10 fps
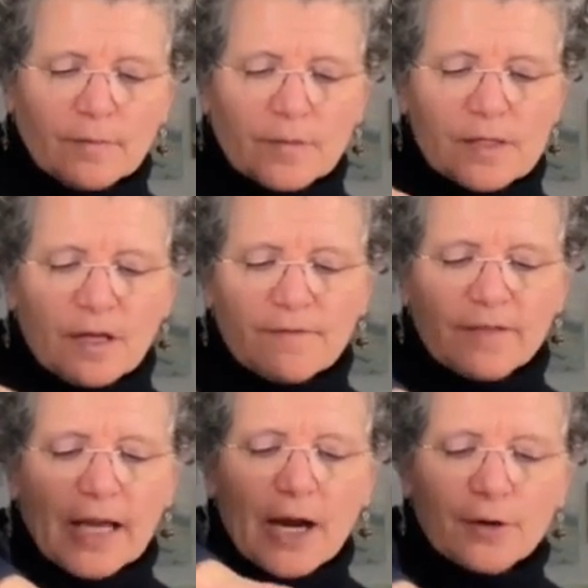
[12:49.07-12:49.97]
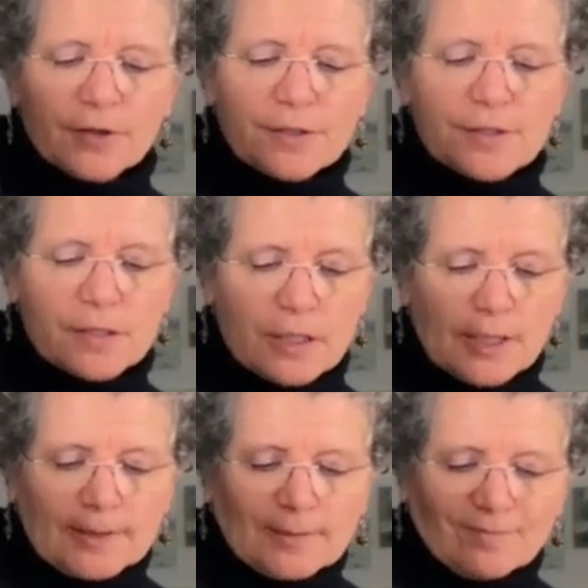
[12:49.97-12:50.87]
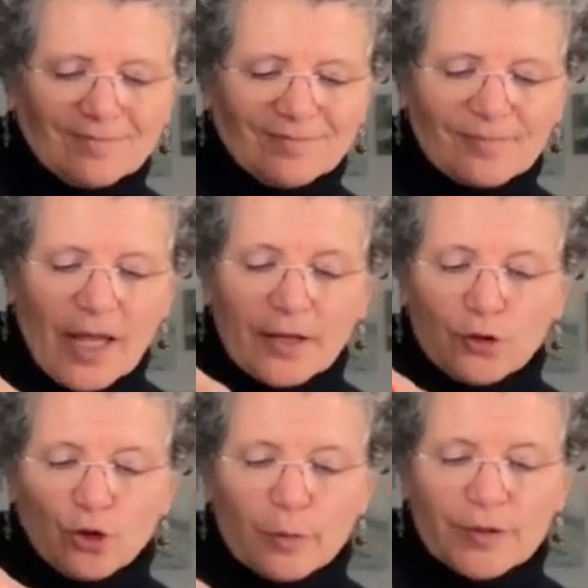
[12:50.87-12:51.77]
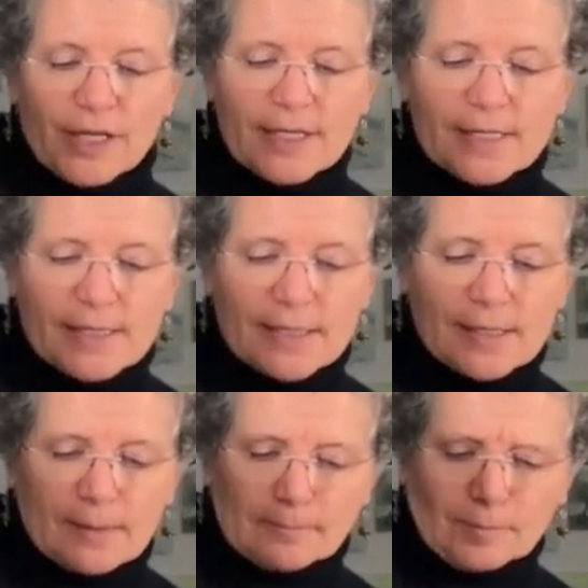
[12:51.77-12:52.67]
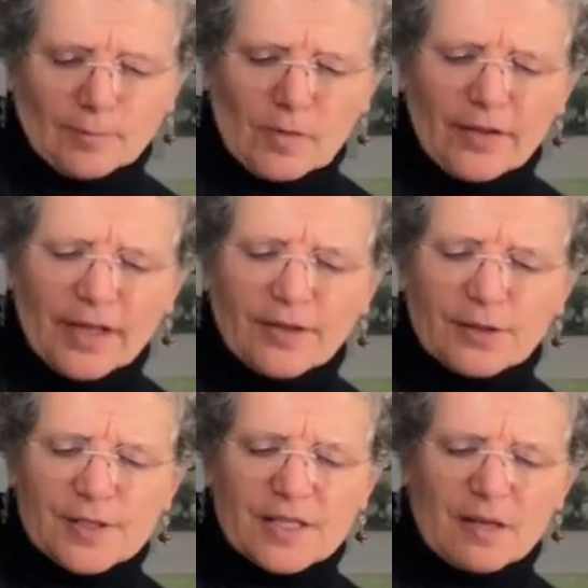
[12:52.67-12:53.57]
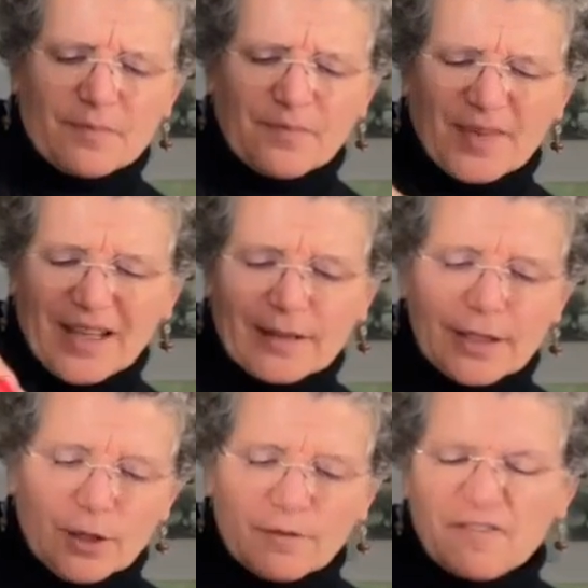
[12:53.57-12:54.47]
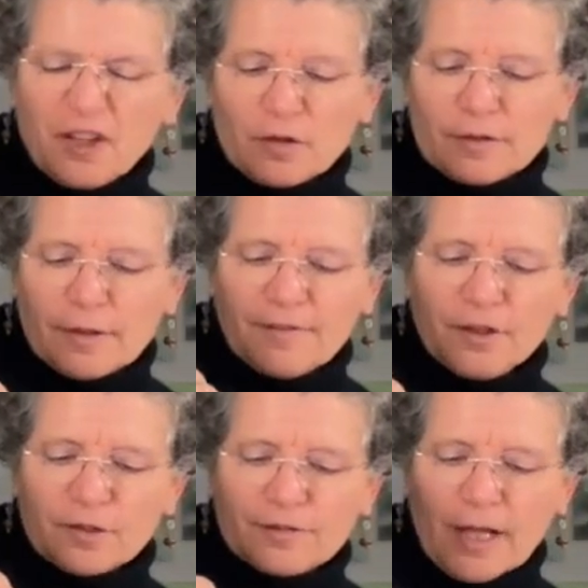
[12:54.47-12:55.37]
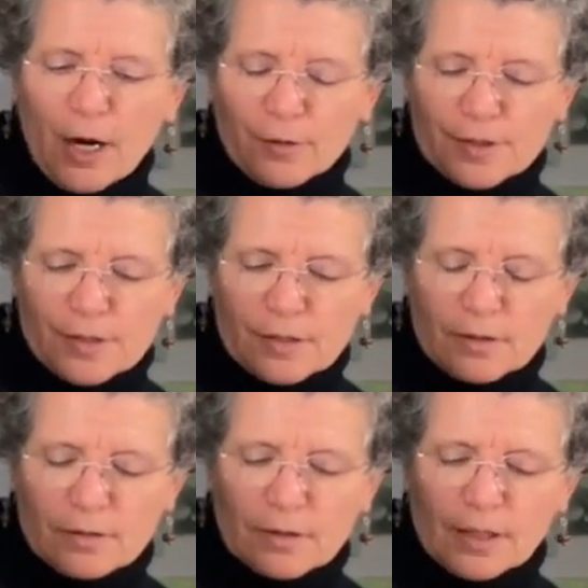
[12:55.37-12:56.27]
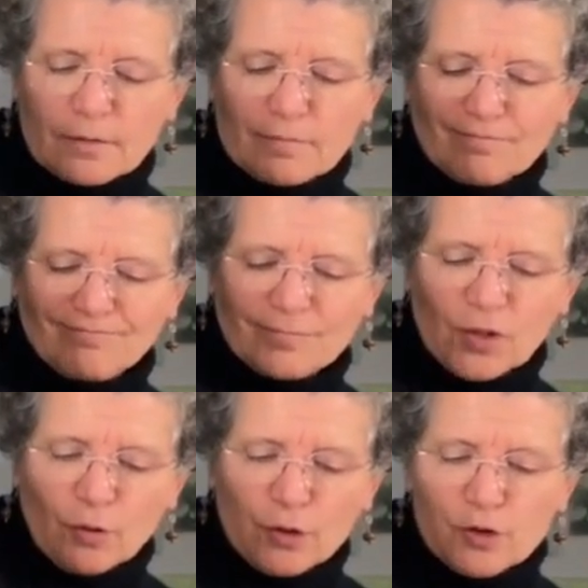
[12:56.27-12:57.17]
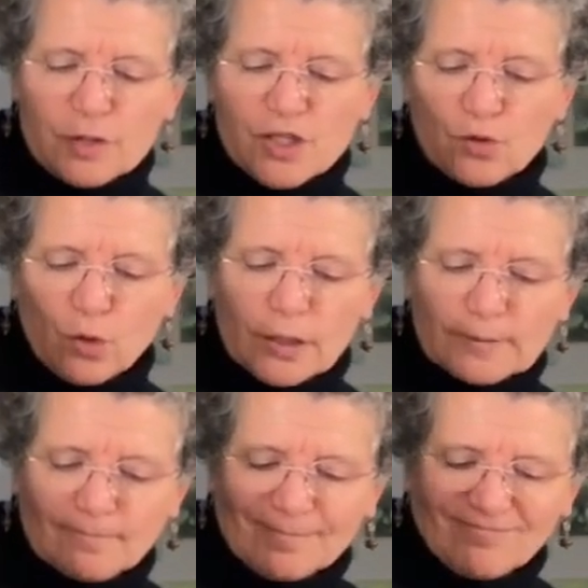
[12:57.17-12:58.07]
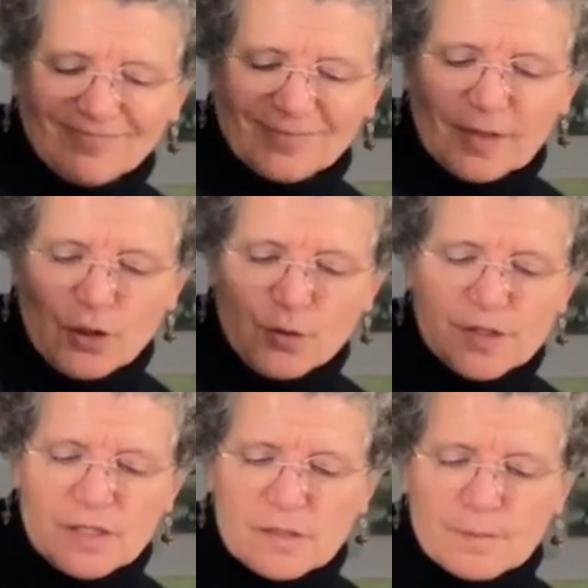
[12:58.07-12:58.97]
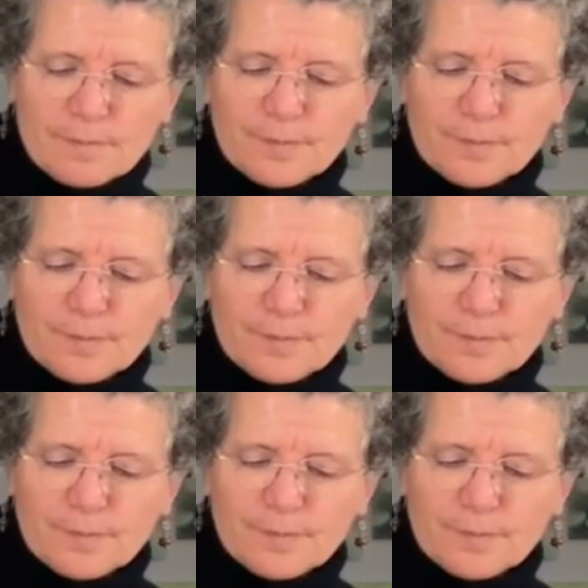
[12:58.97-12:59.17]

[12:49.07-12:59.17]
sunflowers, and Gerber daisies. And then there's some, you know, filler flowers that the grocery store uses.